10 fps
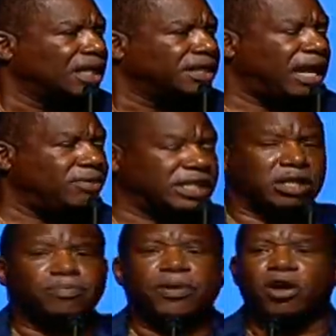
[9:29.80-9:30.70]
There is
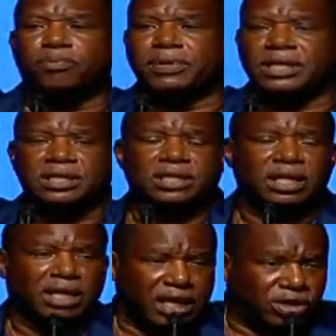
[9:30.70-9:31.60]
a purpose,
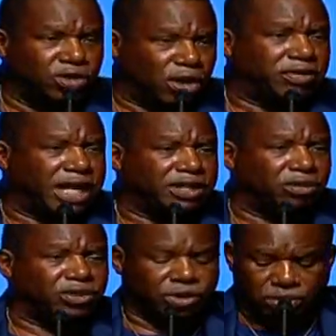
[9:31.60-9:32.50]
you know that,
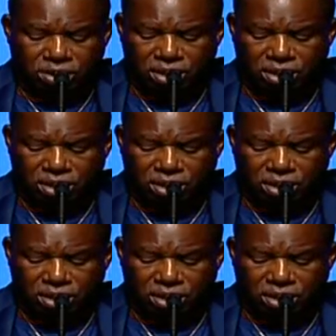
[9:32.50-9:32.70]
don't you?